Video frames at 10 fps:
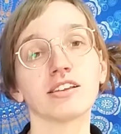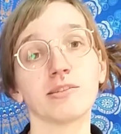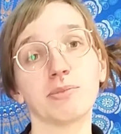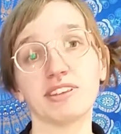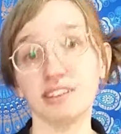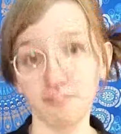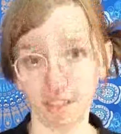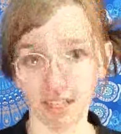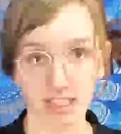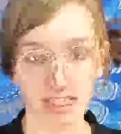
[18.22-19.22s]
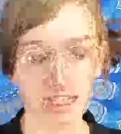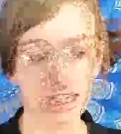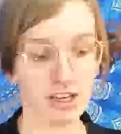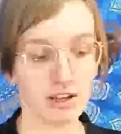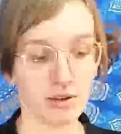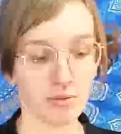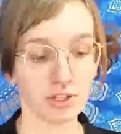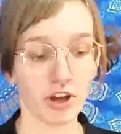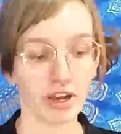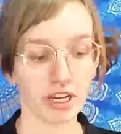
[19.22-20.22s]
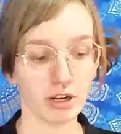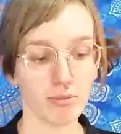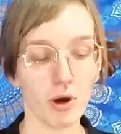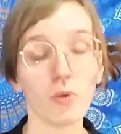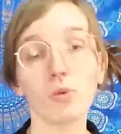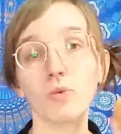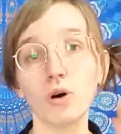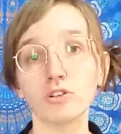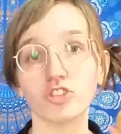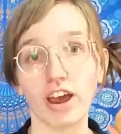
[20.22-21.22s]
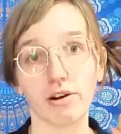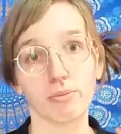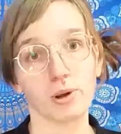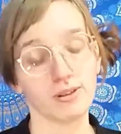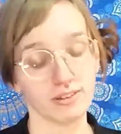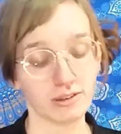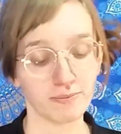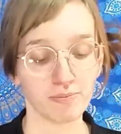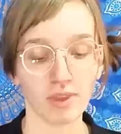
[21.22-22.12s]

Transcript: Specifically, we're talking about wool dryer balls.